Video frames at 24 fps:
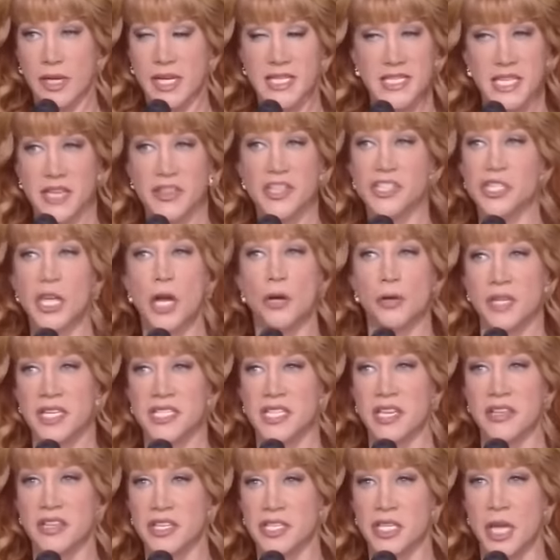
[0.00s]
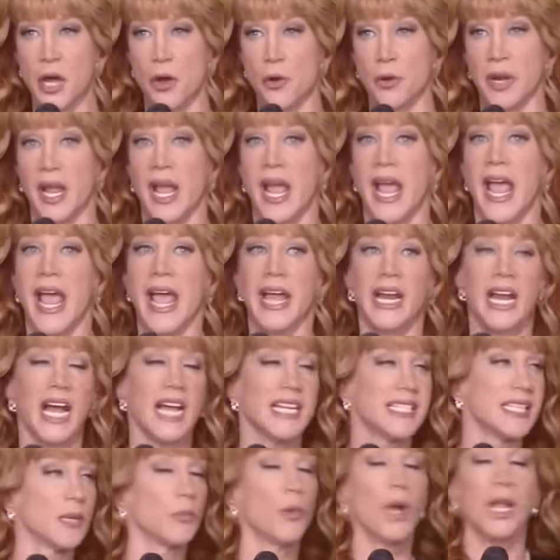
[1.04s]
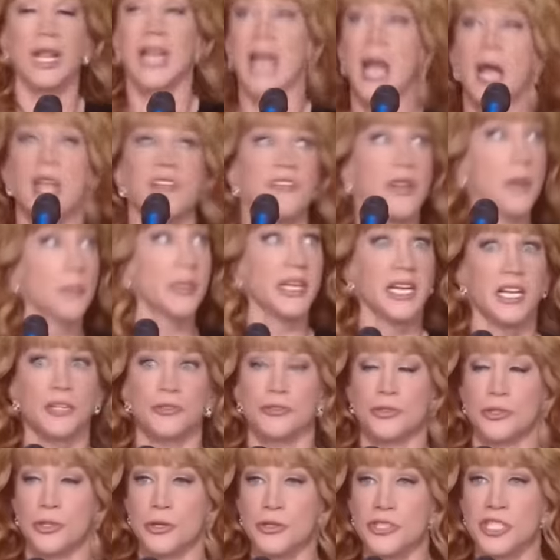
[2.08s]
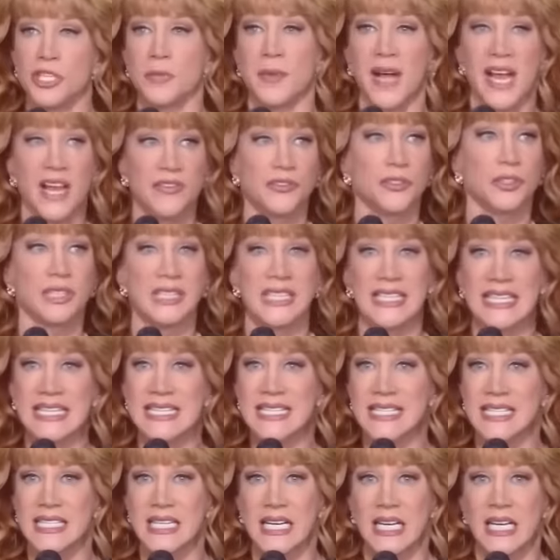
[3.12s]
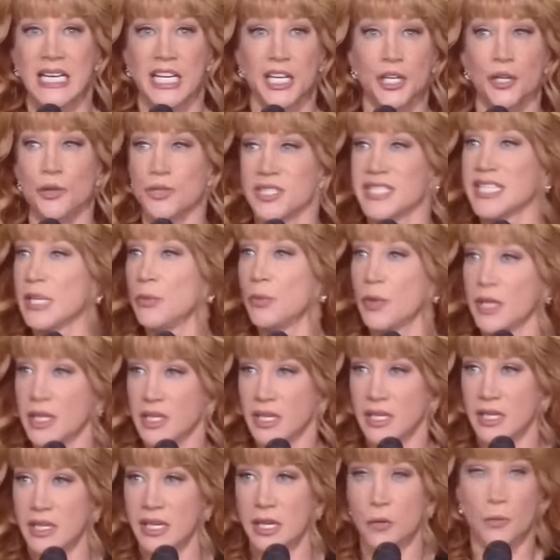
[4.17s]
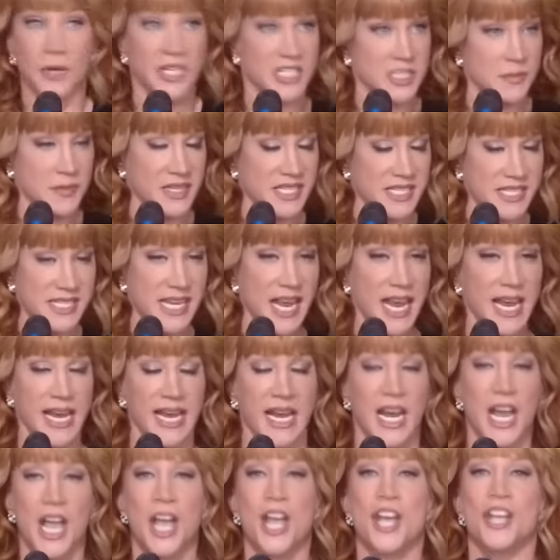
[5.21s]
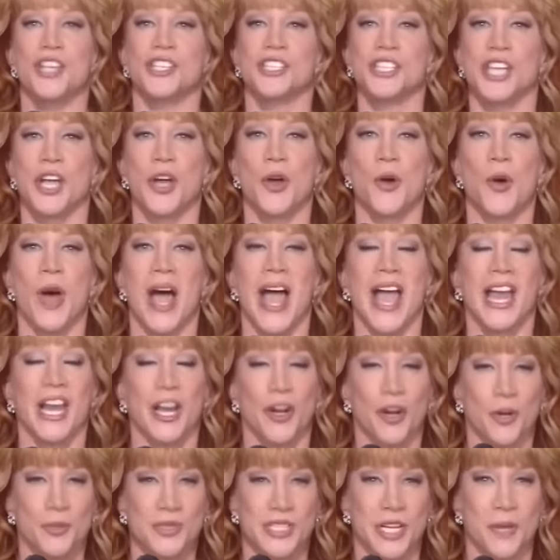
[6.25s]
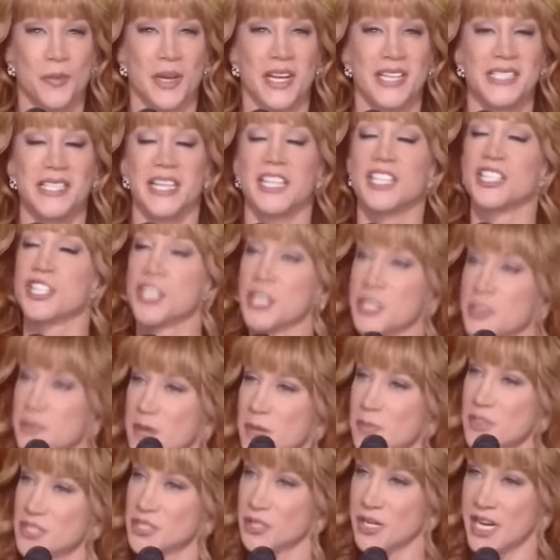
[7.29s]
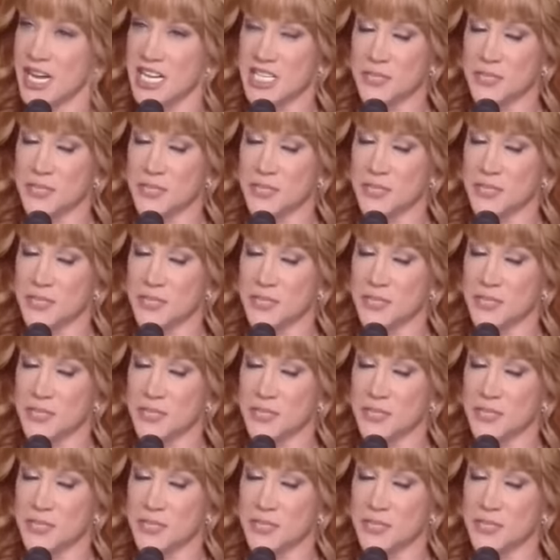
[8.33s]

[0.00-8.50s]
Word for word: He's in the zone. He's in the zone. And I said, well, if I'm going to introduce him, I have to at least, you know, see what he wants me to say. So I go up to him and I said, excuse me, Mr.